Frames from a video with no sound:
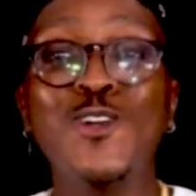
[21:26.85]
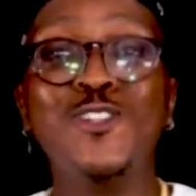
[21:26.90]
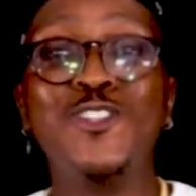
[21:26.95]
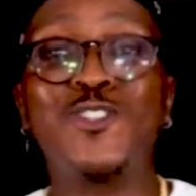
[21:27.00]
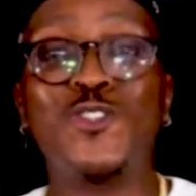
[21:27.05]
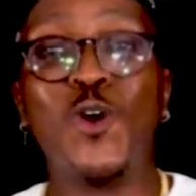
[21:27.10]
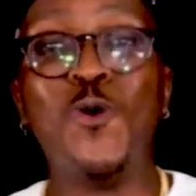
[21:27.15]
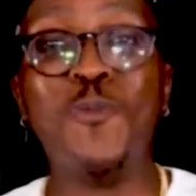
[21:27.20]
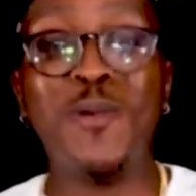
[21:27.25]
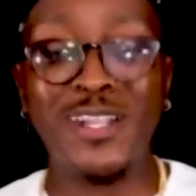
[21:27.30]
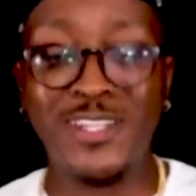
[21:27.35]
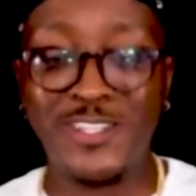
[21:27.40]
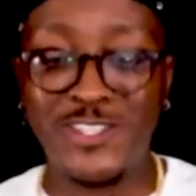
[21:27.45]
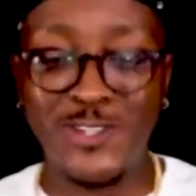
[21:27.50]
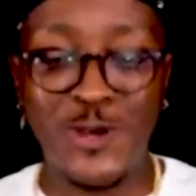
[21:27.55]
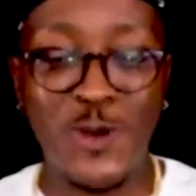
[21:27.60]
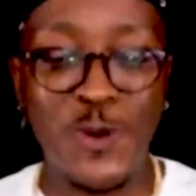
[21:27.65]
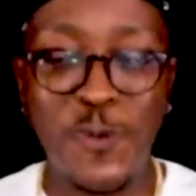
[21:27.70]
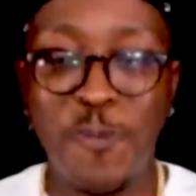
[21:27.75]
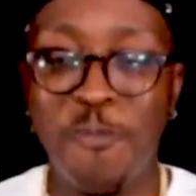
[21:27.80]
So much
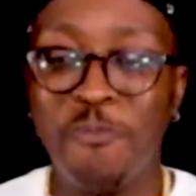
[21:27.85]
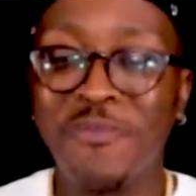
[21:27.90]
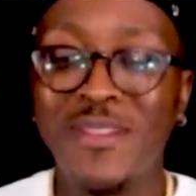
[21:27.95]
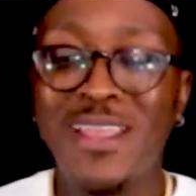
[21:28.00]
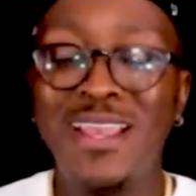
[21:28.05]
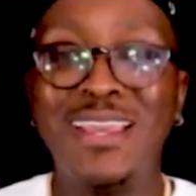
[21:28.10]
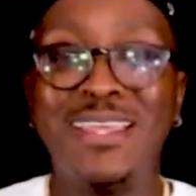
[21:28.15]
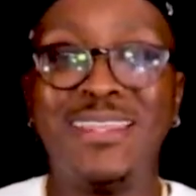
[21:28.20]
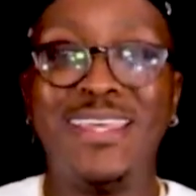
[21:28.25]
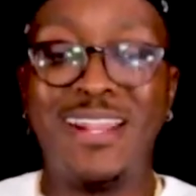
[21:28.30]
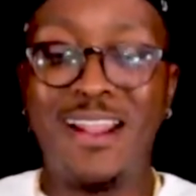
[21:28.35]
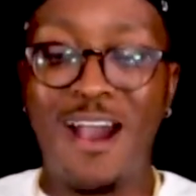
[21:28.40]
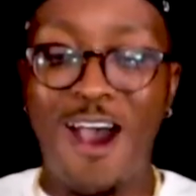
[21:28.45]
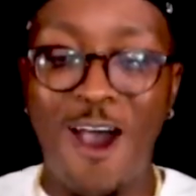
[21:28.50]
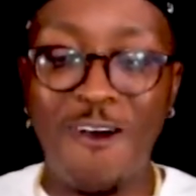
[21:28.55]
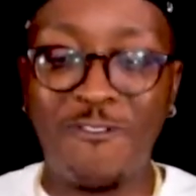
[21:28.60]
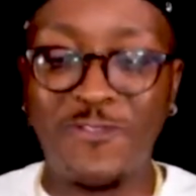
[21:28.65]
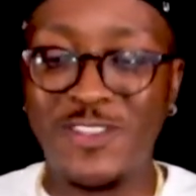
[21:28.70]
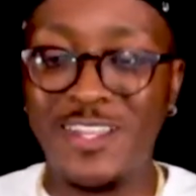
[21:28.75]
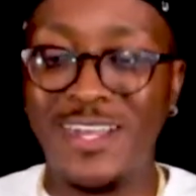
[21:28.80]
so that
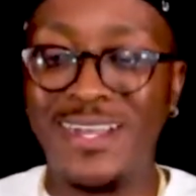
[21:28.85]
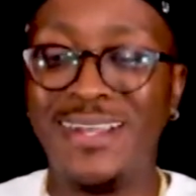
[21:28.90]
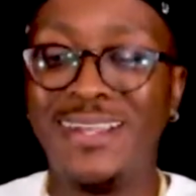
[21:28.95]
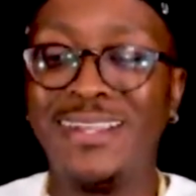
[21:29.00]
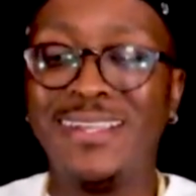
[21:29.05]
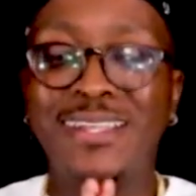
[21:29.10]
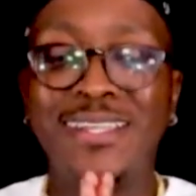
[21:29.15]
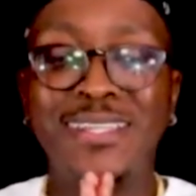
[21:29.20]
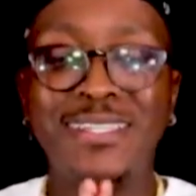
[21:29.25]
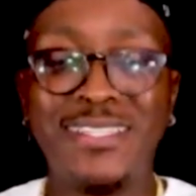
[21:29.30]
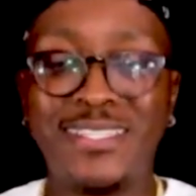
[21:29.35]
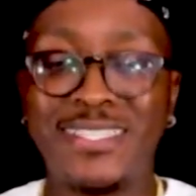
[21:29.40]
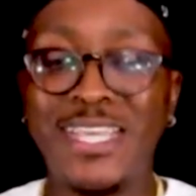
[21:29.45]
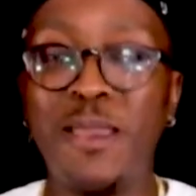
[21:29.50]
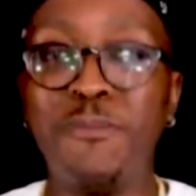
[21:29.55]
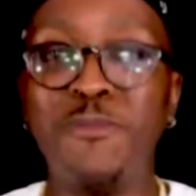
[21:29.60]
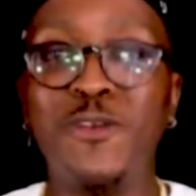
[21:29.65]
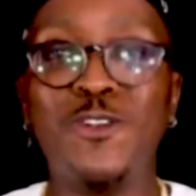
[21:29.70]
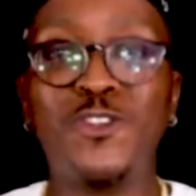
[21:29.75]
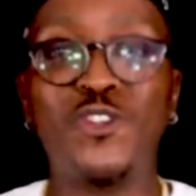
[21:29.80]
after
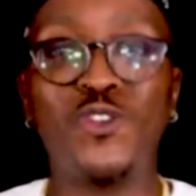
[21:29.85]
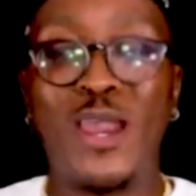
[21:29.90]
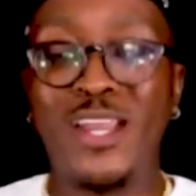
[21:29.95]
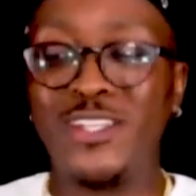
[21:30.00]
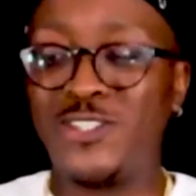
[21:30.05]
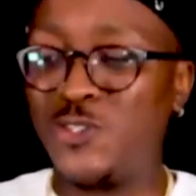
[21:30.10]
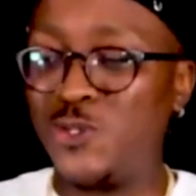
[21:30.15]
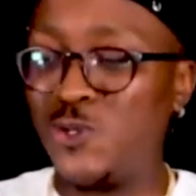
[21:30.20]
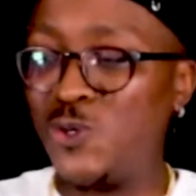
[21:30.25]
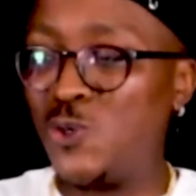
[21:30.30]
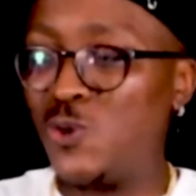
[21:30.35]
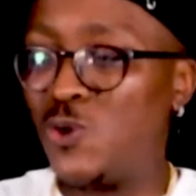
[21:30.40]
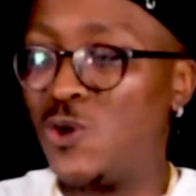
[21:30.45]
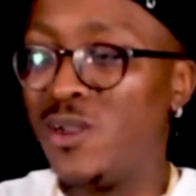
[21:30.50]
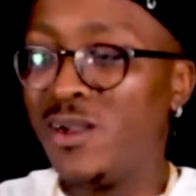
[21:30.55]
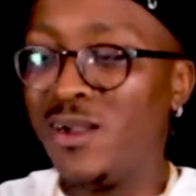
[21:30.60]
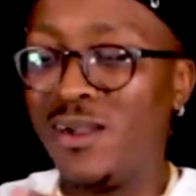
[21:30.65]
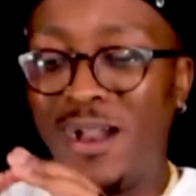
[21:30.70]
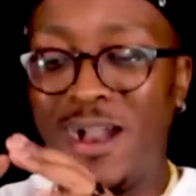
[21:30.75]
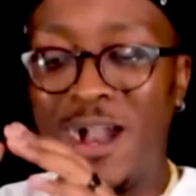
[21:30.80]
Samuel tried to
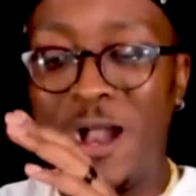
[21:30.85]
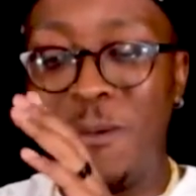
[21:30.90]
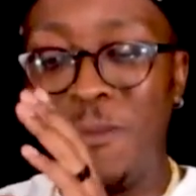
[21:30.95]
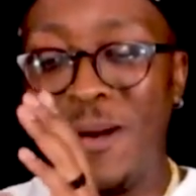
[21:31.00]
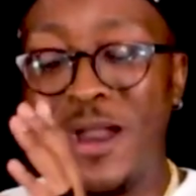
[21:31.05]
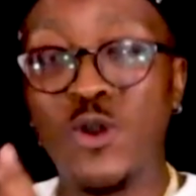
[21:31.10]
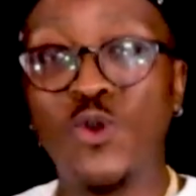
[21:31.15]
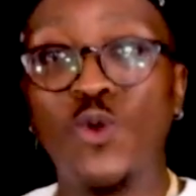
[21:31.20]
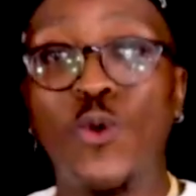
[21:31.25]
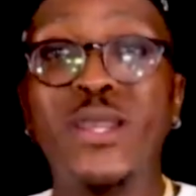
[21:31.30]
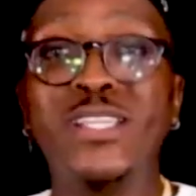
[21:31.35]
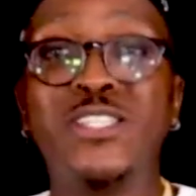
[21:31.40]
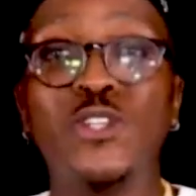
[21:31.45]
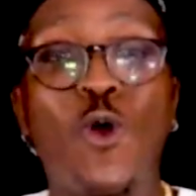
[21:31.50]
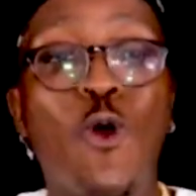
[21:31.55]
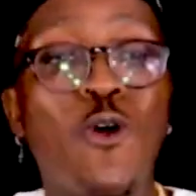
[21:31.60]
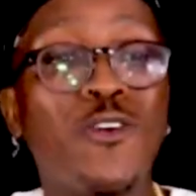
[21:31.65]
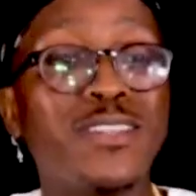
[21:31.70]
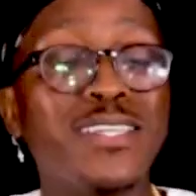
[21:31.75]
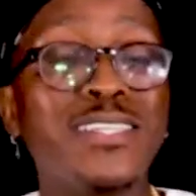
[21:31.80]
um, anoint
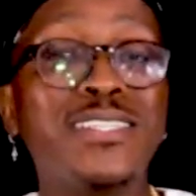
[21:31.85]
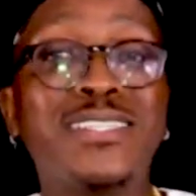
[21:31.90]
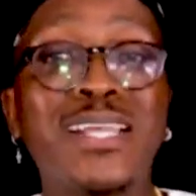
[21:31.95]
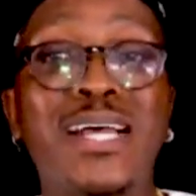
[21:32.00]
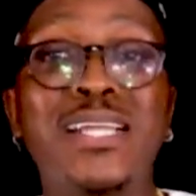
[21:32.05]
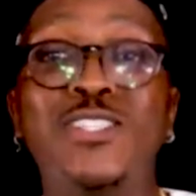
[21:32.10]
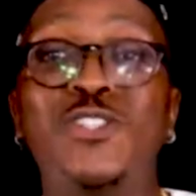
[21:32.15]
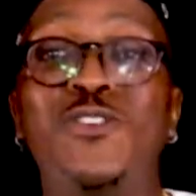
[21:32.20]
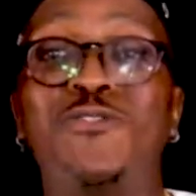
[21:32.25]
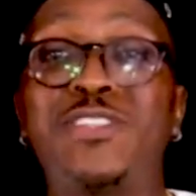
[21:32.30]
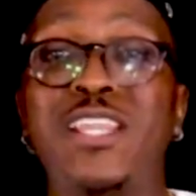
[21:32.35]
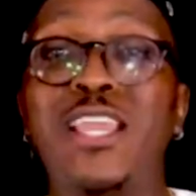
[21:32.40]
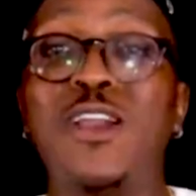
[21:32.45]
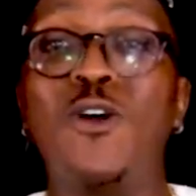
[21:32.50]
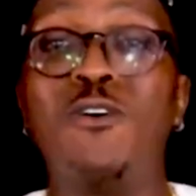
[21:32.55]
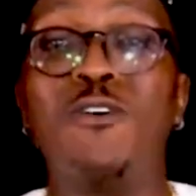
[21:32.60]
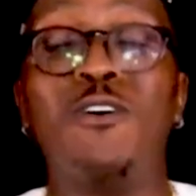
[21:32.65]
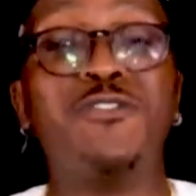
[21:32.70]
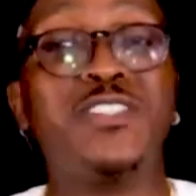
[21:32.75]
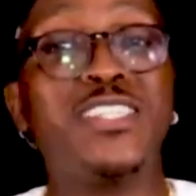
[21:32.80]
all the sons of, De
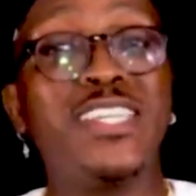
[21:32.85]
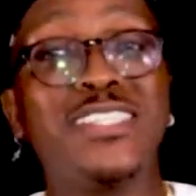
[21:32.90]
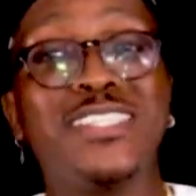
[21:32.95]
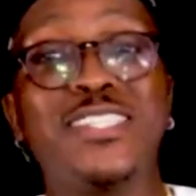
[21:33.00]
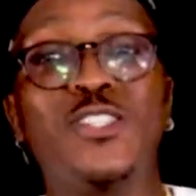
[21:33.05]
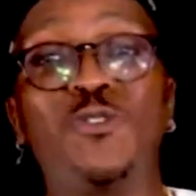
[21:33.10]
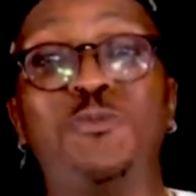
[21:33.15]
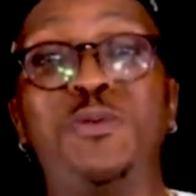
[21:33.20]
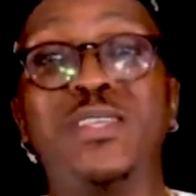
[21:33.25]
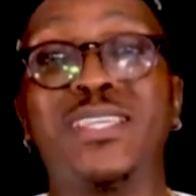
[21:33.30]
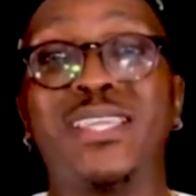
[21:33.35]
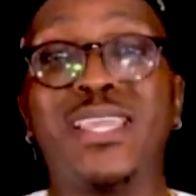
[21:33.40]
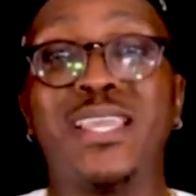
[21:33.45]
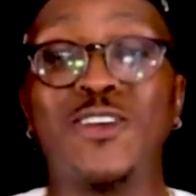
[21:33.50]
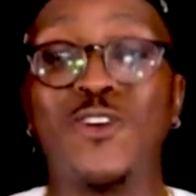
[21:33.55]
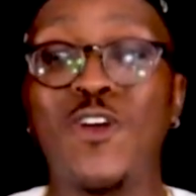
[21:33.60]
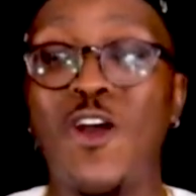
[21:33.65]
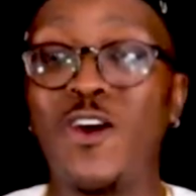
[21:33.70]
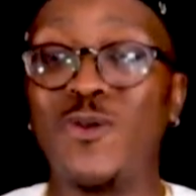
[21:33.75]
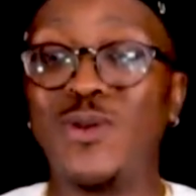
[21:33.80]
of Jesse to be
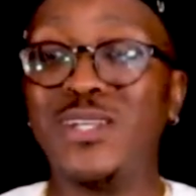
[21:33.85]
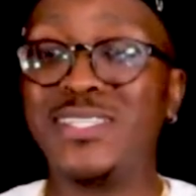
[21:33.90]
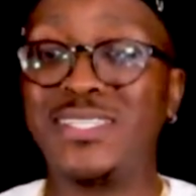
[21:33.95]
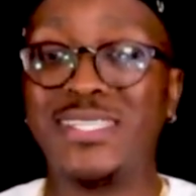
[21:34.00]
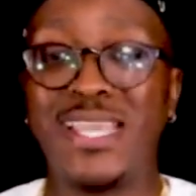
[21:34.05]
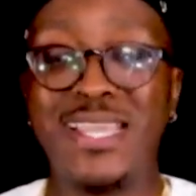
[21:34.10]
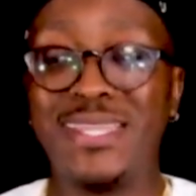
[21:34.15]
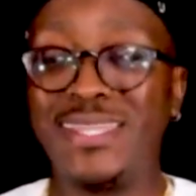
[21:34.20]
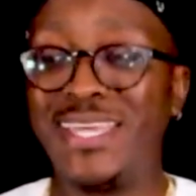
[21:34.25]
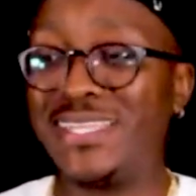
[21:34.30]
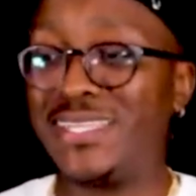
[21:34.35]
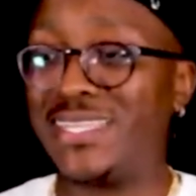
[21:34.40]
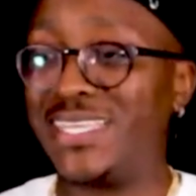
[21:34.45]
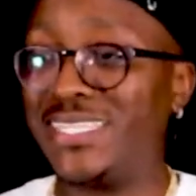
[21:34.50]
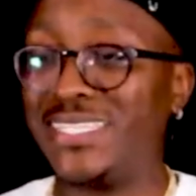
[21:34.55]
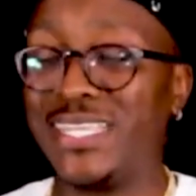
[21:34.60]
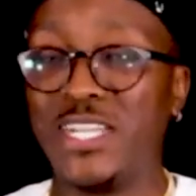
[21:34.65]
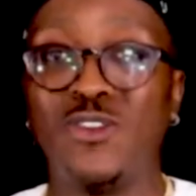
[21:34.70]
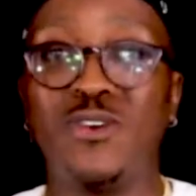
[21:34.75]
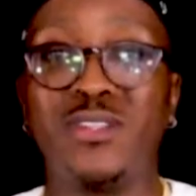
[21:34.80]
king, God was saying that
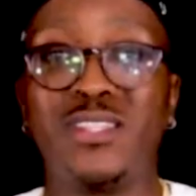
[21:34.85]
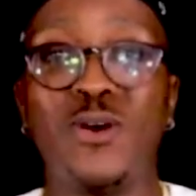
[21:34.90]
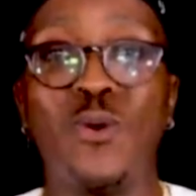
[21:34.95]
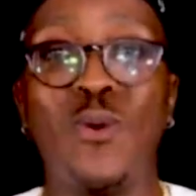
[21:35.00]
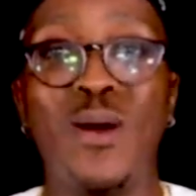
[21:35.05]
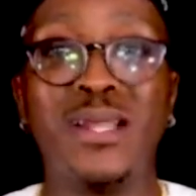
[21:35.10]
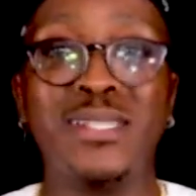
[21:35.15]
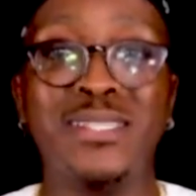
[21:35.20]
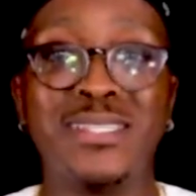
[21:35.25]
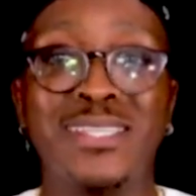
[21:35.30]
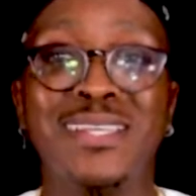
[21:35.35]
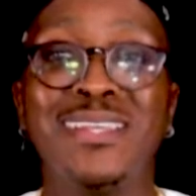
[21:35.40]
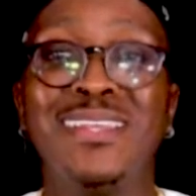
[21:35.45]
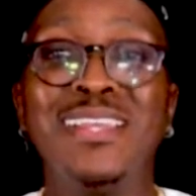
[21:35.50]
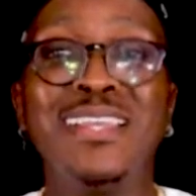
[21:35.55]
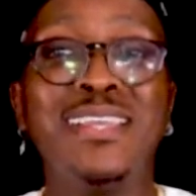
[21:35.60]
these are not the ones.